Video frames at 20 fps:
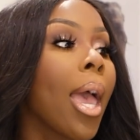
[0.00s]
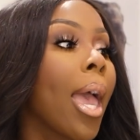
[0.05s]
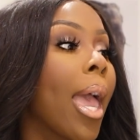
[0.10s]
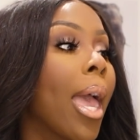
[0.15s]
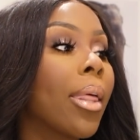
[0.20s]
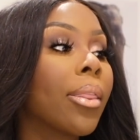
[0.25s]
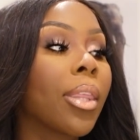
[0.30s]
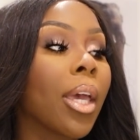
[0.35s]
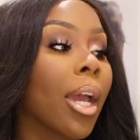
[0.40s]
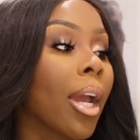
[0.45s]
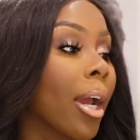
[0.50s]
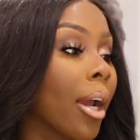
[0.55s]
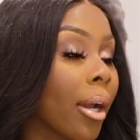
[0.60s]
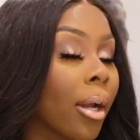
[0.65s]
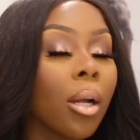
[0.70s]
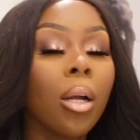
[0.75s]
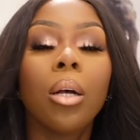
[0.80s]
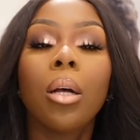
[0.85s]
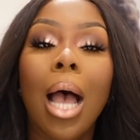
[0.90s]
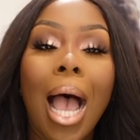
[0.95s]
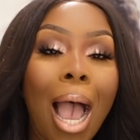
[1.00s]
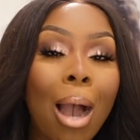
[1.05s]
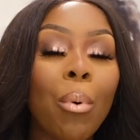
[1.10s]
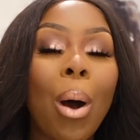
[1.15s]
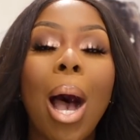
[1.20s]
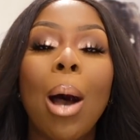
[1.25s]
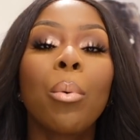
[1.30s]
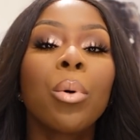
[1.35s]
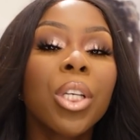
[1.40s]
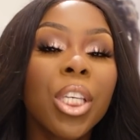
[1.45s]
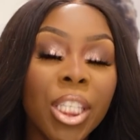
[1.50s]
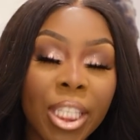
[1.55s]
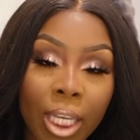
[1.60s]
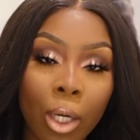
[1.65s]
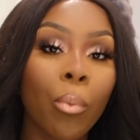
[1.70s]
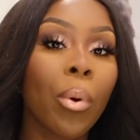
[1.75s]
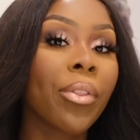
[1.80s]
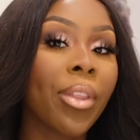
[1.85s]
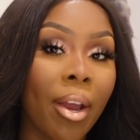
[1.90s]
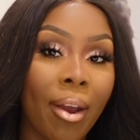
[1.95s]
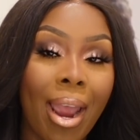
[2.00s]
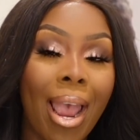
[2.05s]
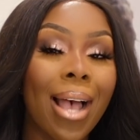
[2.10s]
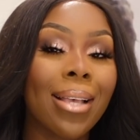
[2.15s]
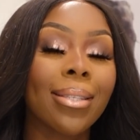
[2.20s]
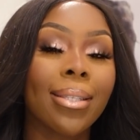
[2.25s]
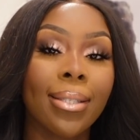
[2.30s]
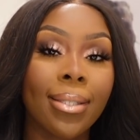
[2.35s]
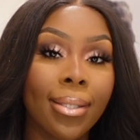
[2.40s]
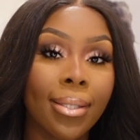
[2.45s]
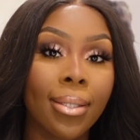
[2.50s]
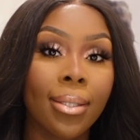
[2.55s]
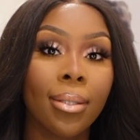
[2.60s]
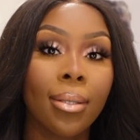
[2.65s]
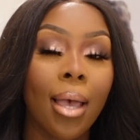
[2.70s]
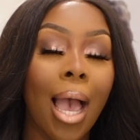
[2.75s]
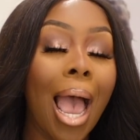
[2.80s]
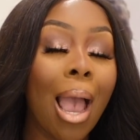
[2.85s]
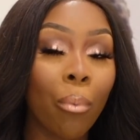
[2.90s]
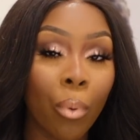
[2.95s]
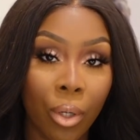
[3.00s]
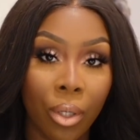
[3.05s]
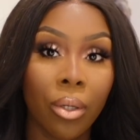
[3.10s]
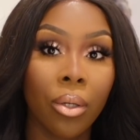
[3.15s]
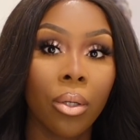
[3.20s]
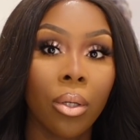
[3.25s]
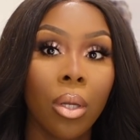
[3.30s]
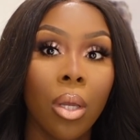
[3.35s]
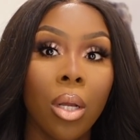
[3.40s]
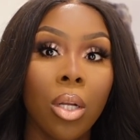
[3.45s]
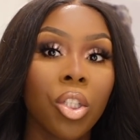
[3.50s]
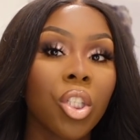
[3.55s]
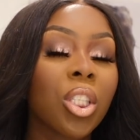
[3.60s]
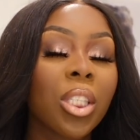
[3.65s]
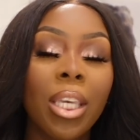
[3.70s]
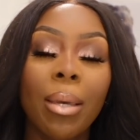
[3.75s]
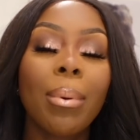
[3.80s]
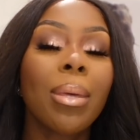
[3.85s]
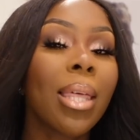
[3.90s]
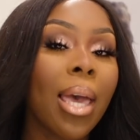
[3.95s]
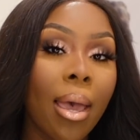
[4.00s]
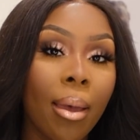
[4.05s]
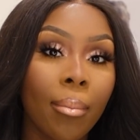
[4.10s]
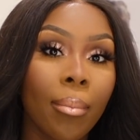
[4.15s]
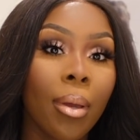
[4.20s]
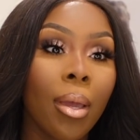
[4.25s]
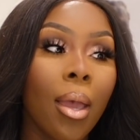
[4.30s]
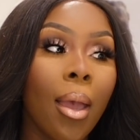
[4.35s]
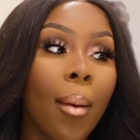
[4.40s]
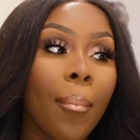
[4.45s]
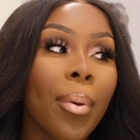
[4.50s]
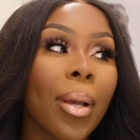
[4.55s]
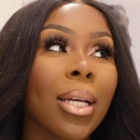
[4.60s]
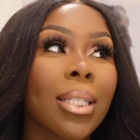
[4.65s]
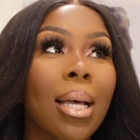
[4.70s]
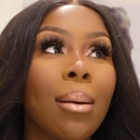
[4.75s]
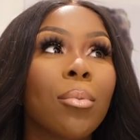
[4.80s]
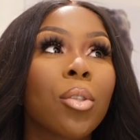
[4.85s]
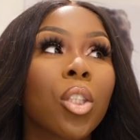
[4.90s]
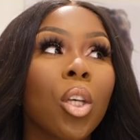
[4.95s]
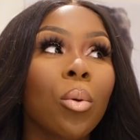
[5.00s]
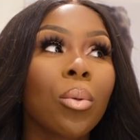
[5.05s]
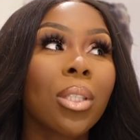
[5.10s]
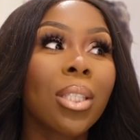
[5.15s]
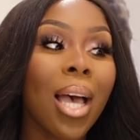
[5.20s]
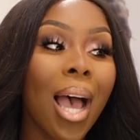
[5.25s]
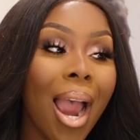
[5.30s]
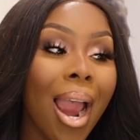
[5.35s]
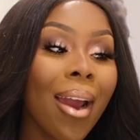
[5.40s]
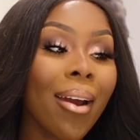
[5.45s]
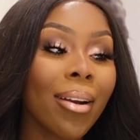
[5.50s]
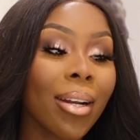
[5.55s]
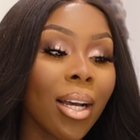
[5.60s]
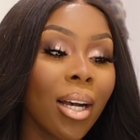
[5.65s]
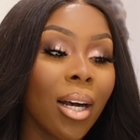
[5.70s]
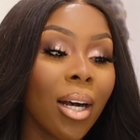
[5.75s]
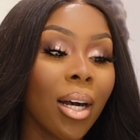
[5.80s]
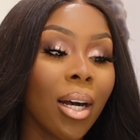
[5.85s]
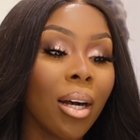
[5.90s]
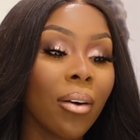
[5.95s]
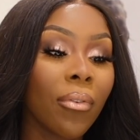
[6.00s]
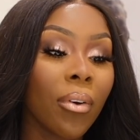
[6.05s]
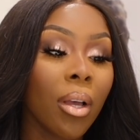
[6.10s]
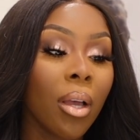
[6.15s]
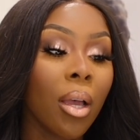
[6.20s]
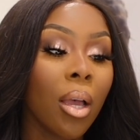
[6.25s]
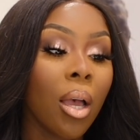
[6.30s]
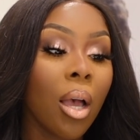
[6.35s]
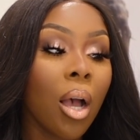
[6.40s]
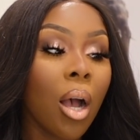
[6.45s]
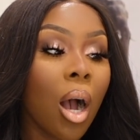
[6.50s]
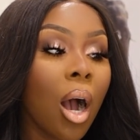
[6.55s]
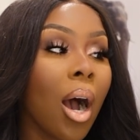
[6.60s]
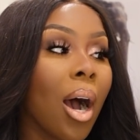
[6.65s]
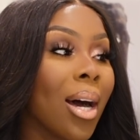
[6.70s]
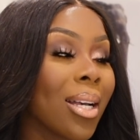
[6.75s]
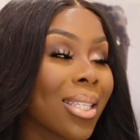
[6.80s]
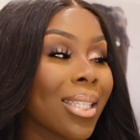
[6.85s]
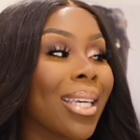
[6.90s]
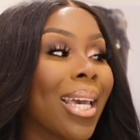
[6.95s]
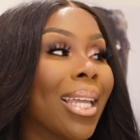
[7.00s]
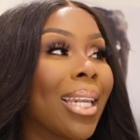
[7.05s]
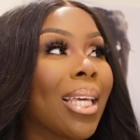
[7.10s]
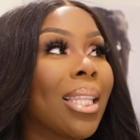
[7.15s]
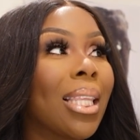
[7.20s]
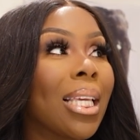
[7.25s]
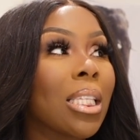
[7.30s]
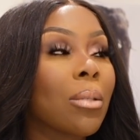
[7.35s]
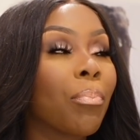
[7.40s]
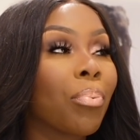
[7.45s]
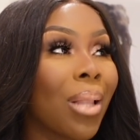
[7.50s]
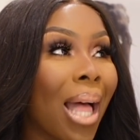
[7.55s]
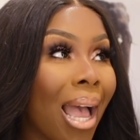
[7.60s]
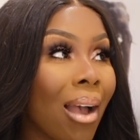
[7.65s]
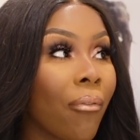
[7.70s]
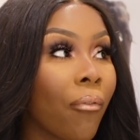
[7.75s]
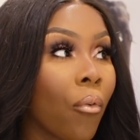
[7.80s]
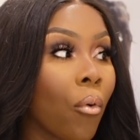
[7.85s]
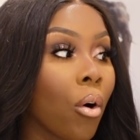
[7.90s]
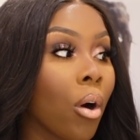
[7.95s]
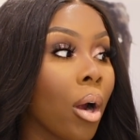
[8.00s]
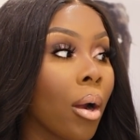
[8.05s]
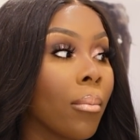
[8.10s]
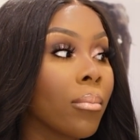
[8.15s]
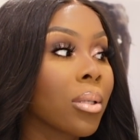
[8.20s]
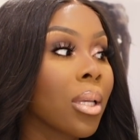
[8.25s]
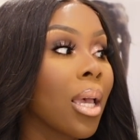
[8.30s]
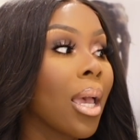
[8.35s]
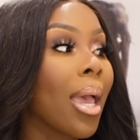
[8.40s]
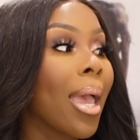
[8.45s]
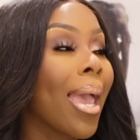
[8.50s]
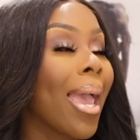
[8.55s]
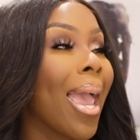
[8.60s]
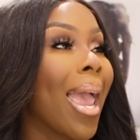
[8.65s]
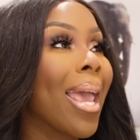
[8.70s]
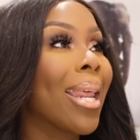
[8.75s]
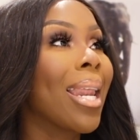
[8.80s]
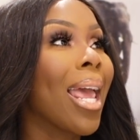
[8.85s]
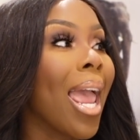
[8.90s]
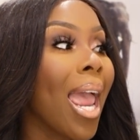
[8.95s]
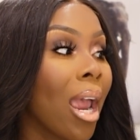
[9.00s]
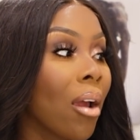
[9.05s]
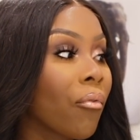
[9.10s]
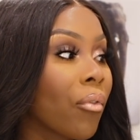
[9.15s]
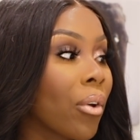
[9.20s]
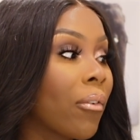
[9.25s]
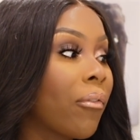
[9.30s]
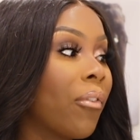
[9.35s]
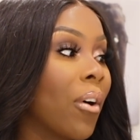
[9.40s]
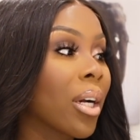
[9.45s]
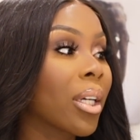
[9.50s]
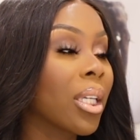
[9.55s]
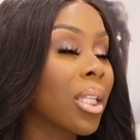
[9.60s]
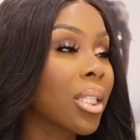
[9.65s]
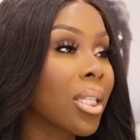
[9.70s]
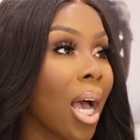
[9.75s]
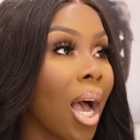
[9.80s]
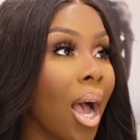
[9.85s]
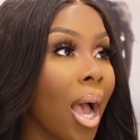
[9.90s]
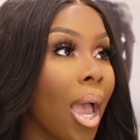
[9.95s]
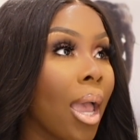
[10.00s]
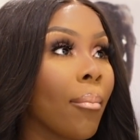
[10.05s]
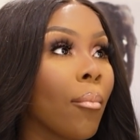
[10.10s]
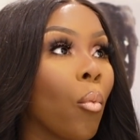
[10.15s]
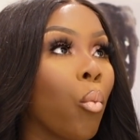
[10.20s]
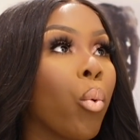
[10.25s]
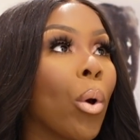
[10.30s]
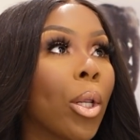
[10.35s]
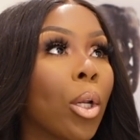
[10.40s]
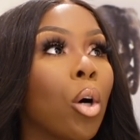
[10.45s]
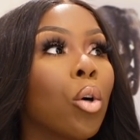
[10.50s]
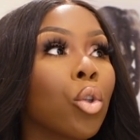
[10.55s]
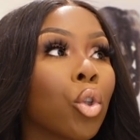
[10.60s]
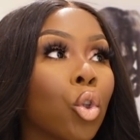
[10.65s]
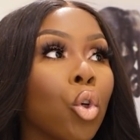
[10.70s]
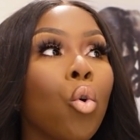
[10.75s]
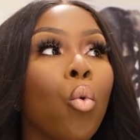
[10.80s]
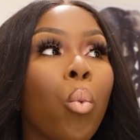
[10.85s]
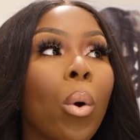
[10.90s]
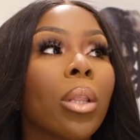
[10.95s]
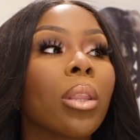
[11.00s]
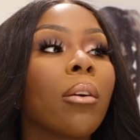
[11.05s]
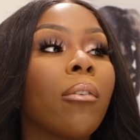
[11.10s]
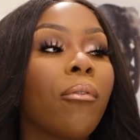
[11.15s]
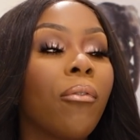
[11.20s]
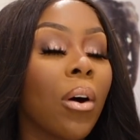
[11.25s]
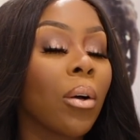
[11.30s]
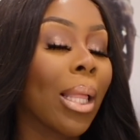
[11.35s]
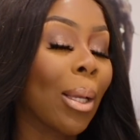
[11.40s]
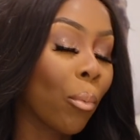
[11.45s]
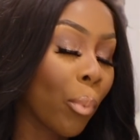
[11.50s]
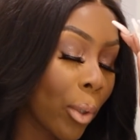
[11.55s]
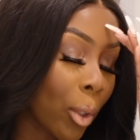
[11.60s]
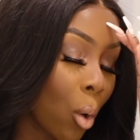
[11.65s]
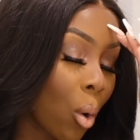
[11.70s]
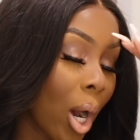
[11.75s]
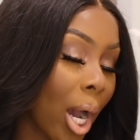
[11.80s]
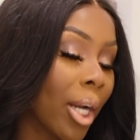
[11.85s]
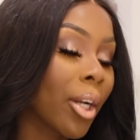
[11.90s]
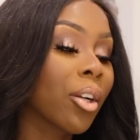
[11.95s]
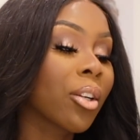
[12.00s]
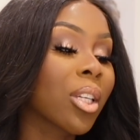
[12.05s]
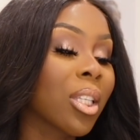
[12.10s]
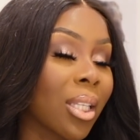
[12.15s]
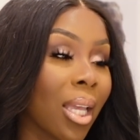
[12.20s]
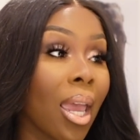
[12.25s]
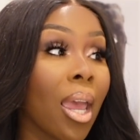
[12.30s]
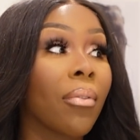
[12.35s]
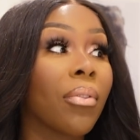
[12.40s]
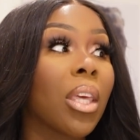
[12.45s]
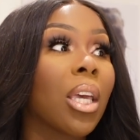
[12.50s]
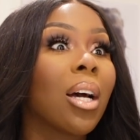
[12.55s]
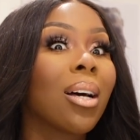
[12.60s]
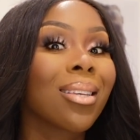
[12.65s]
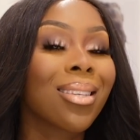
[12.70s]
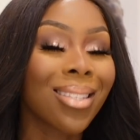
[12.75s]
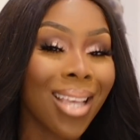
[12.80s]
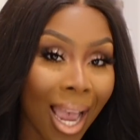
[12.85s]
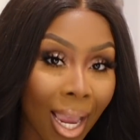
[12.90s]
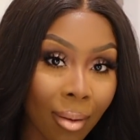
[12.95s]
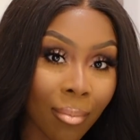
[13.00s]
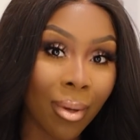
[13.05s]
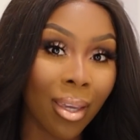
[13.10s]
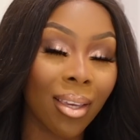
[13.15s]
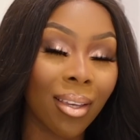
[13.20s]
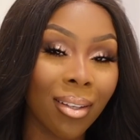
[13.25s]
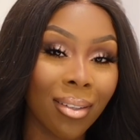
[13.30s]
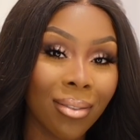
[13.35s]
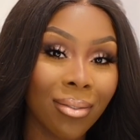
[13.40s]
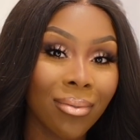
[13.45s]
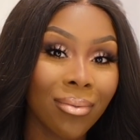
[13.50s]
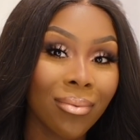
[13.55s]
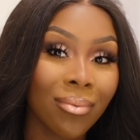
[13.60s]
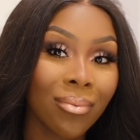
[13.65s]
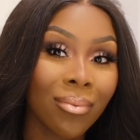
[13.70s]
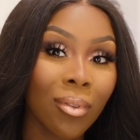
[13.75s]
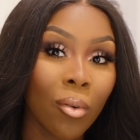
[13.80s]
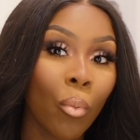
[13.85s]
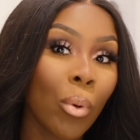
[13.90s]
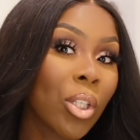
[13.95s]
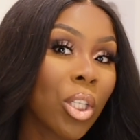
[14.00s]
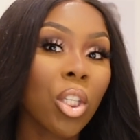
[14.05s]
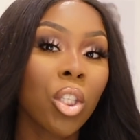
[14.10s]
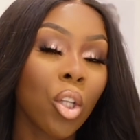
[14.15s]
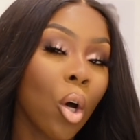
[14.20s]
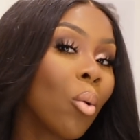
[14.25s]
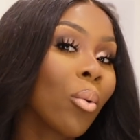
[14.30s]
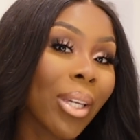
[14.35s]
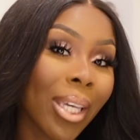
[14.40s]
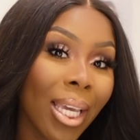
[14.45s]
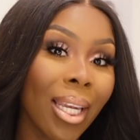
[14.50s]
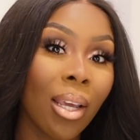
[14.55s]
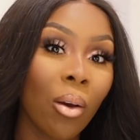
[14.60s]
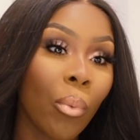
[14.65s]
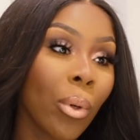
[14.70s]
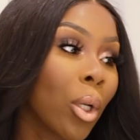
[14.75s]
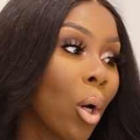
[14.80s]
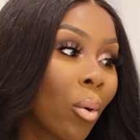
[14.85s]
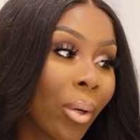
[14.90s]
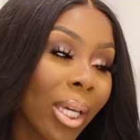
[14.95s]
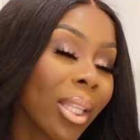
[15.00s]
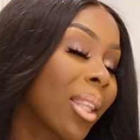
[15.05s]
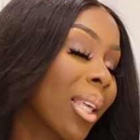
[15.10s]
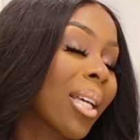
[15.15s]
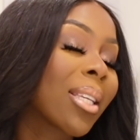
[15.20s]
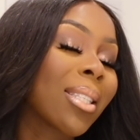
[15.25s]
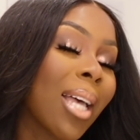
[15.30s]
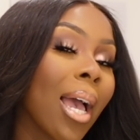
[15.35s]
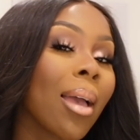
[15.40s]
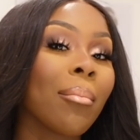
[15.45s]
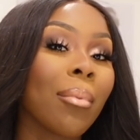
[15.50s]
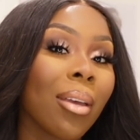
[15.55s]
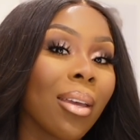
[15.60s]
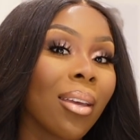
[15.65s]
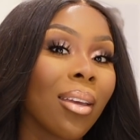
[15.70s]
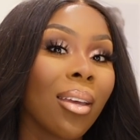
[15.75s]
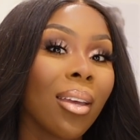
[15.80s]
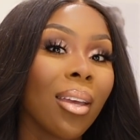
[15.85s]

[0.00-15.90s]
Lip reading: and I will stick with their asses. I will. Just give me them. Because I'm so tired of us getting these platforms and every fucking time we don't do what the fuck, like we don't understand the assignment. We just don't get it. We don't get the assignment.